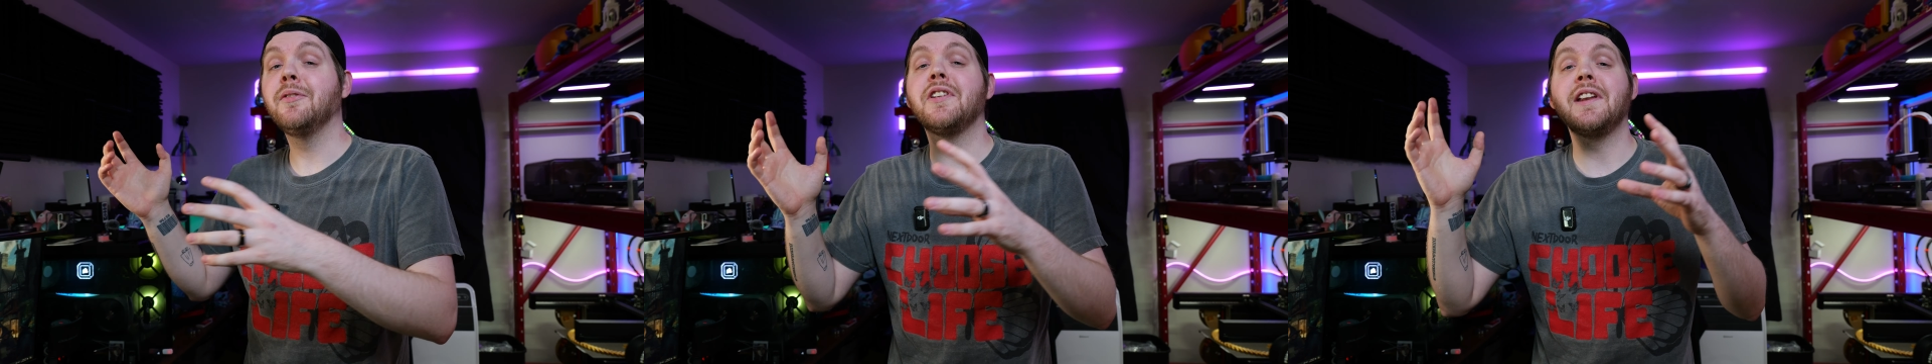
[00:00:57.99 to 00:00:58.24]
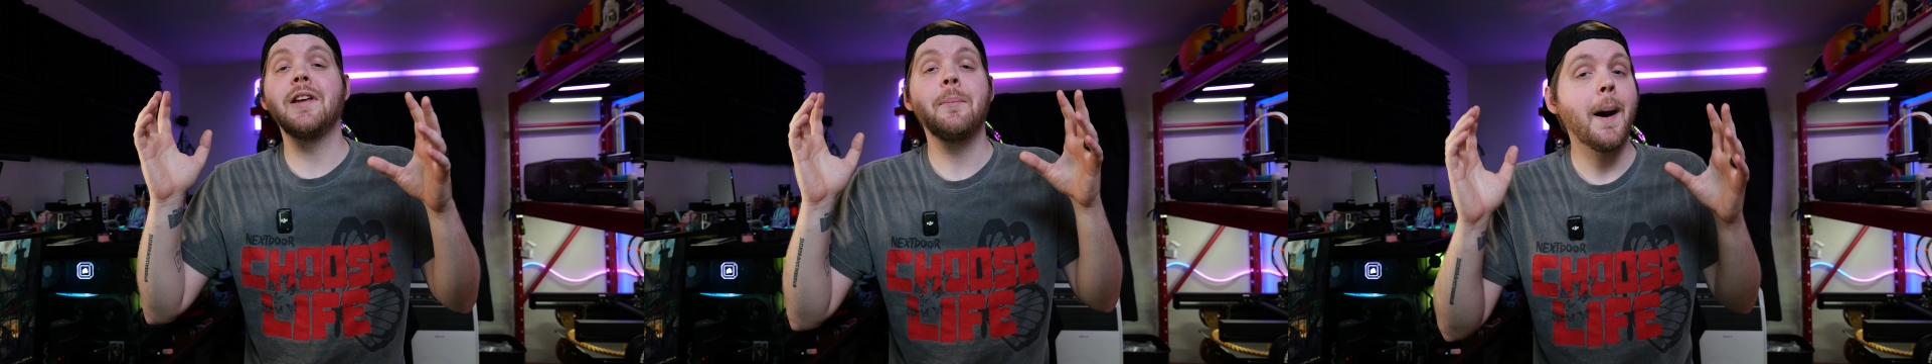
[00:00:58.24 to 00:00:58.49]
have
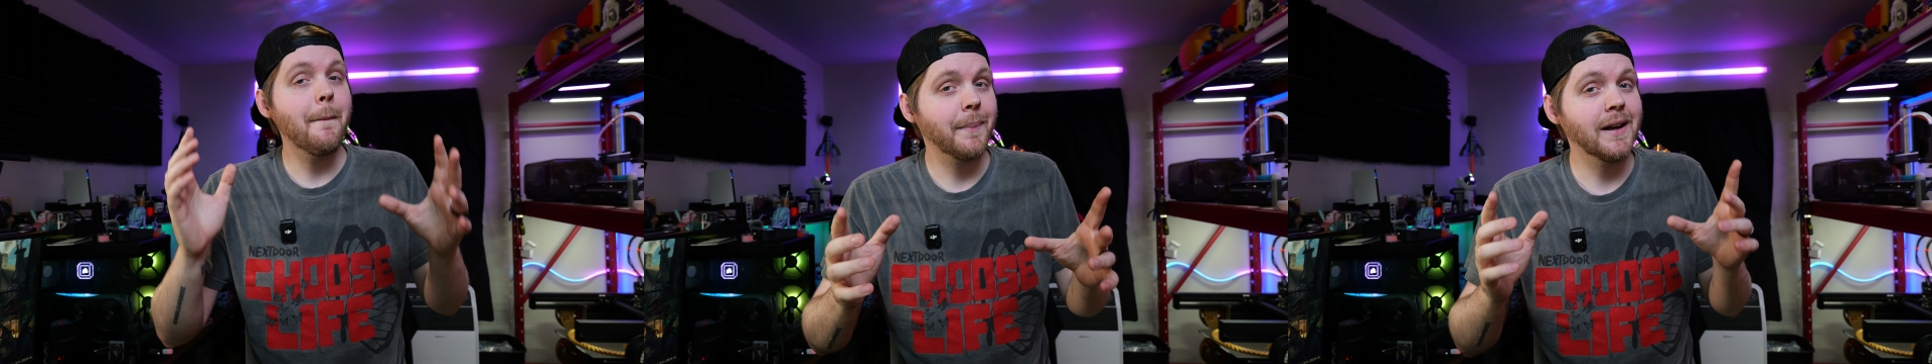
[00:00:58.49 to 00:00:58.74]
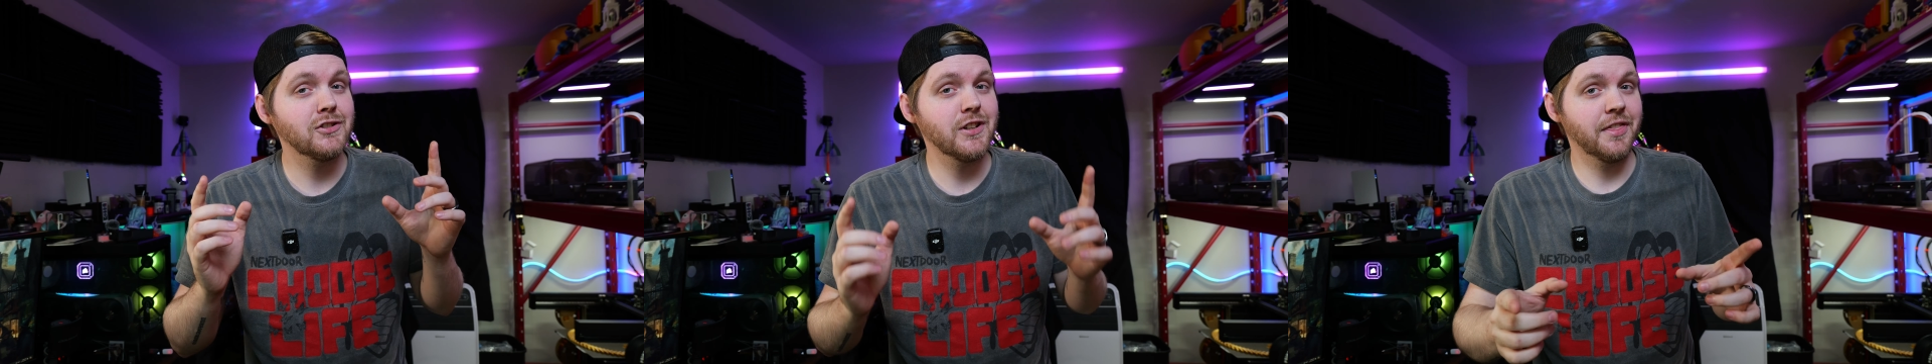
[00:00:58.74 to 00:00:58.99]
sent him a
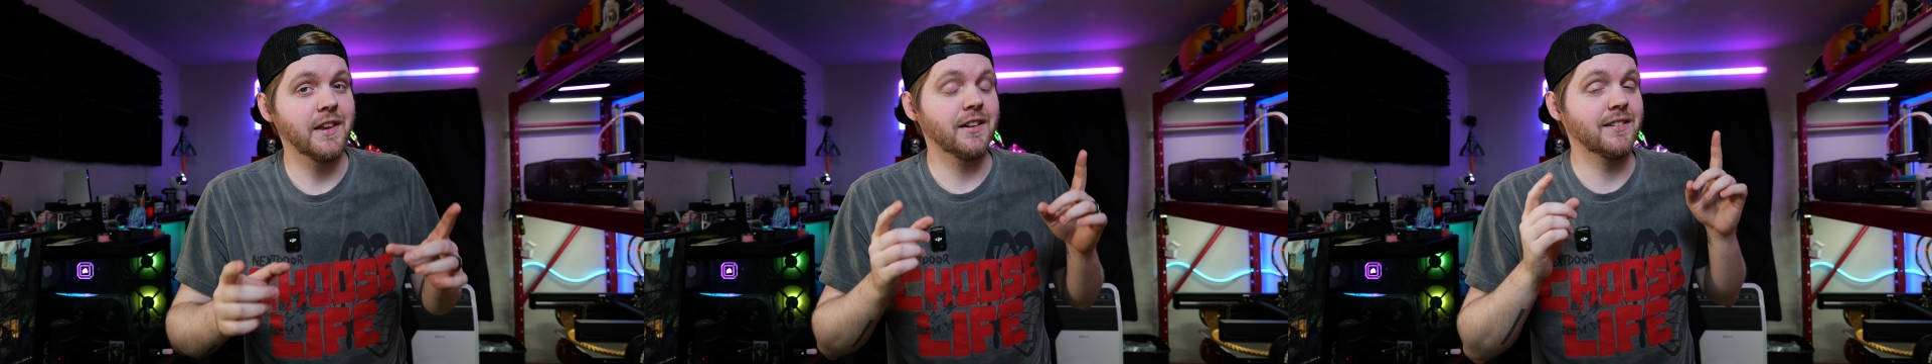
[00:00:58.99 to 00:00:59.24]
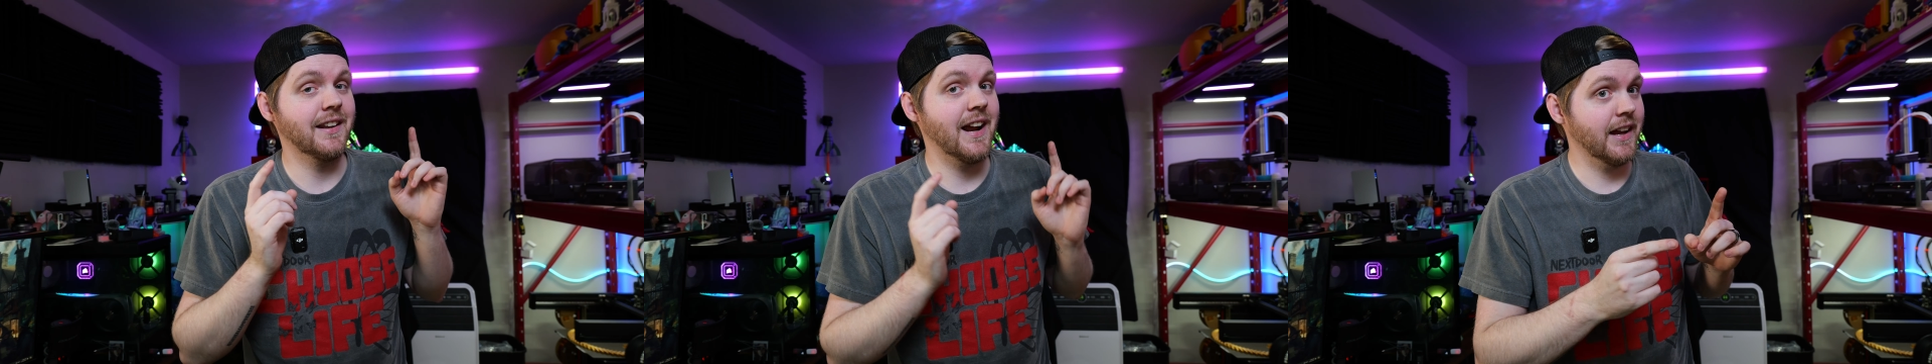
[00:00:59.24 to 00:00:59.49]
bunch of
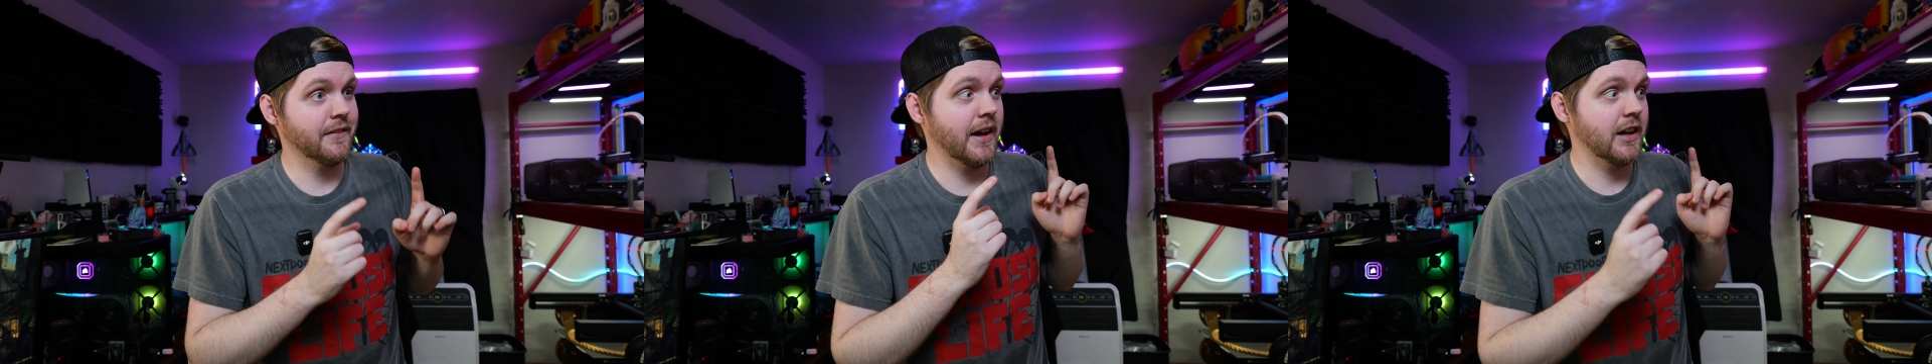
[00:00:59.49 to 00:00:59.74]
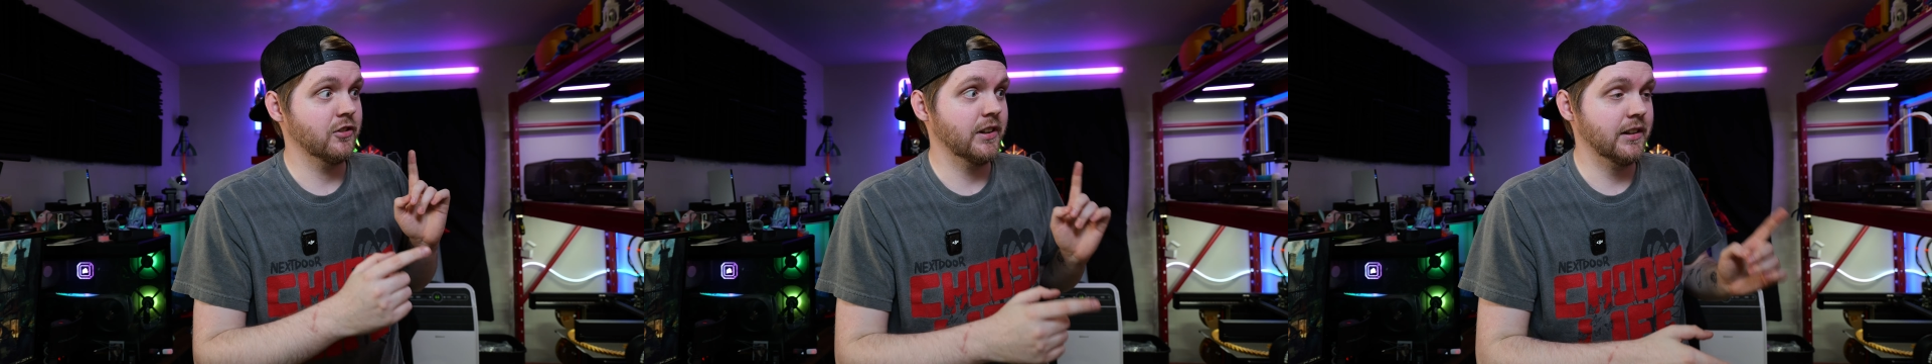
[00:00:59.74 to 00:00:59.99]
things that I have
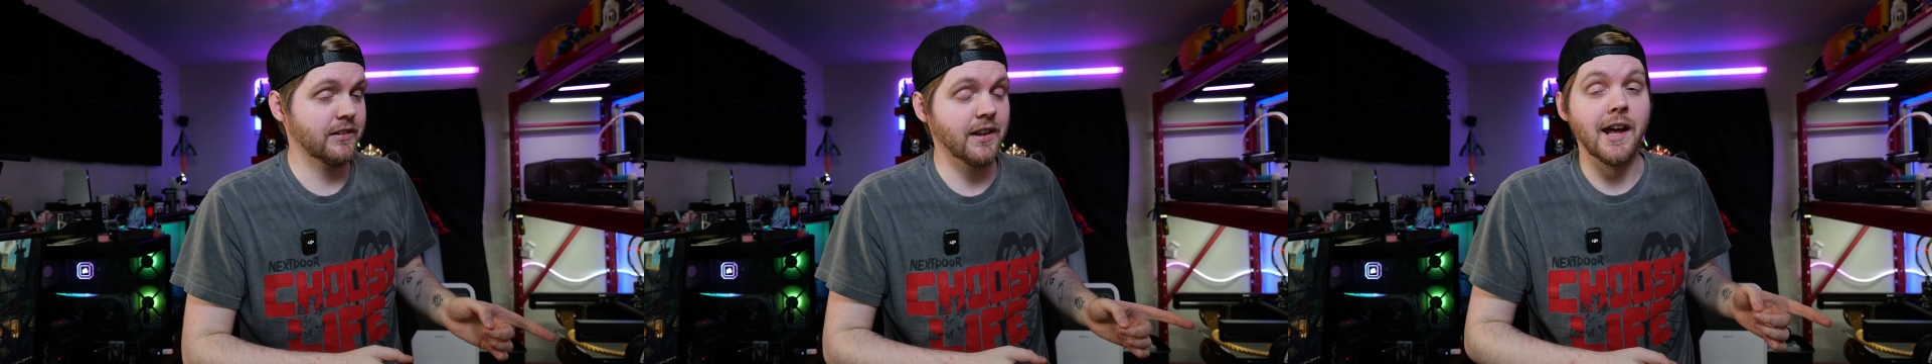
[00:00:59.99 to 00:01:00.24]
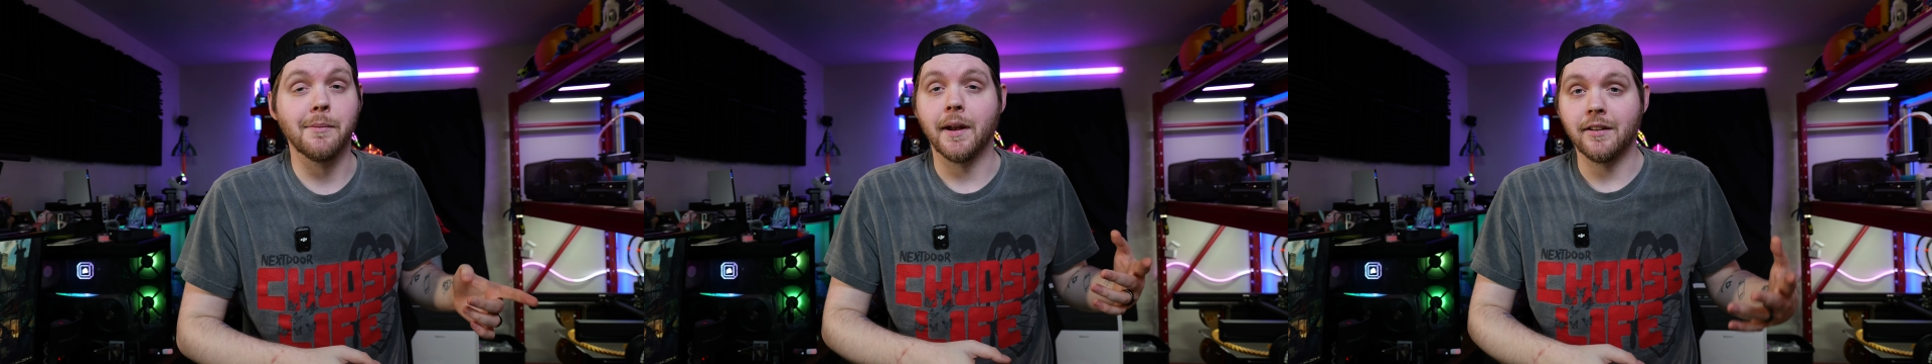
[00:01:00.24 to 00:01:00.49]
actually
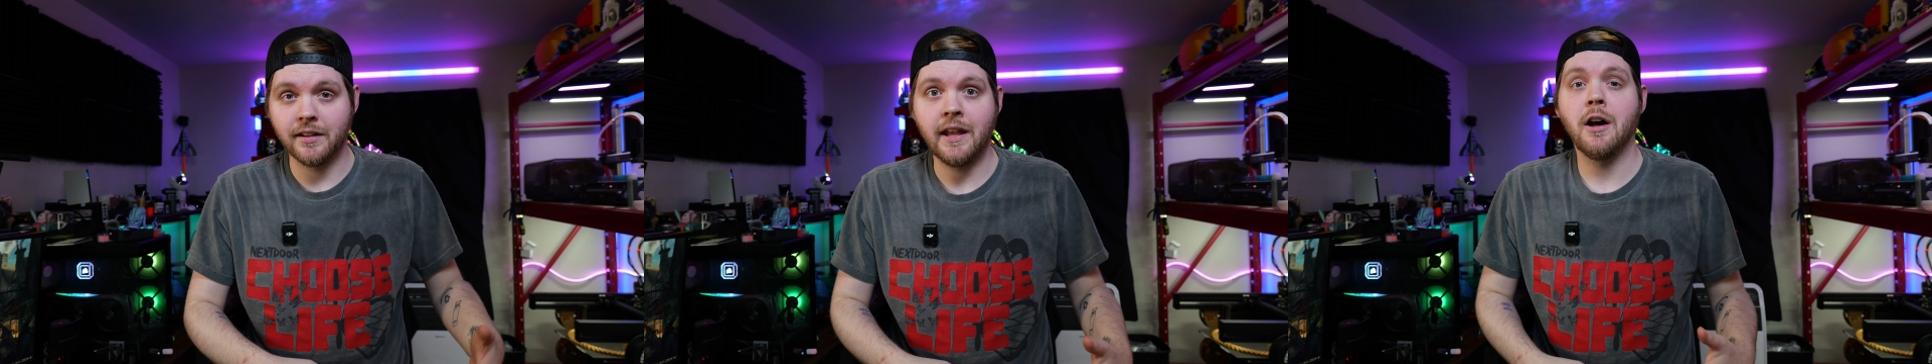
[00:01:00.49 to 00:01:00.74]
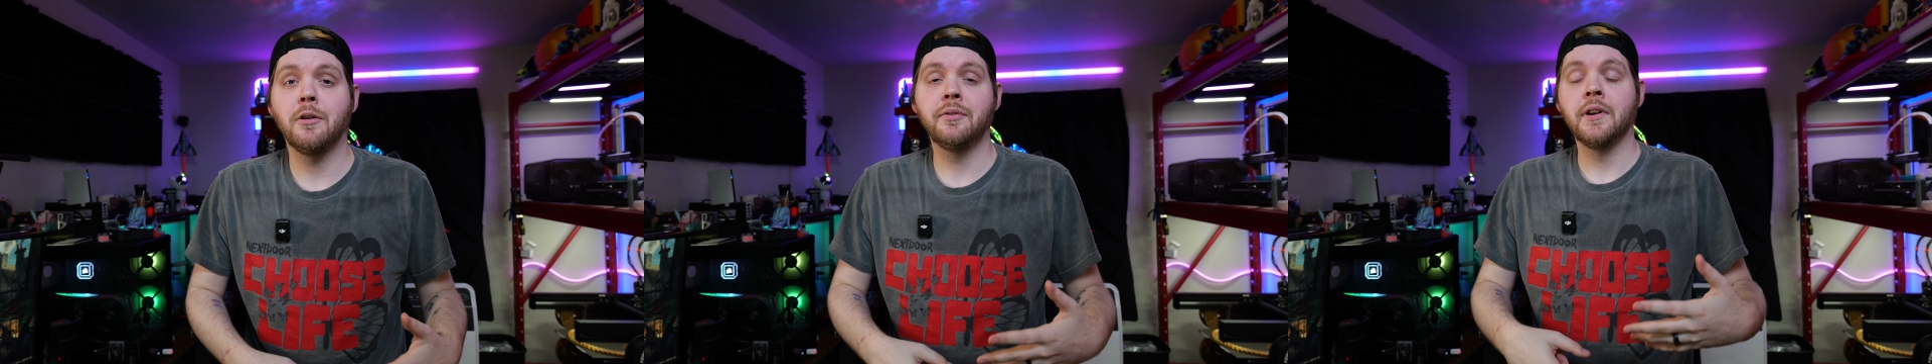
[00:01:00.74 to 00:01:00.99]
designed
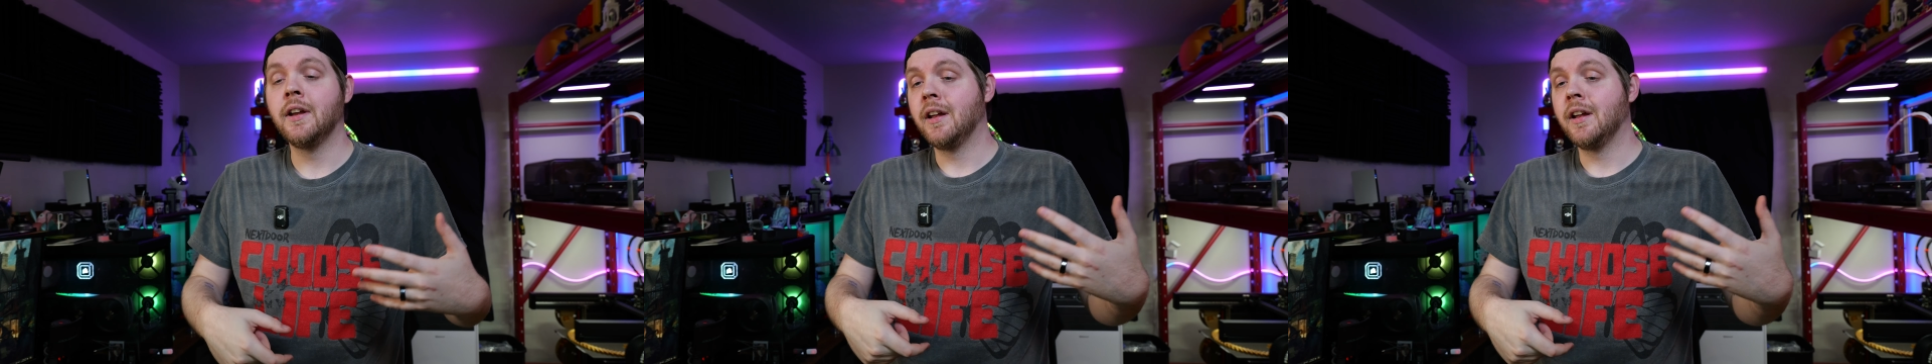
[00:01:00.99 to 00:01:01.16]
myself,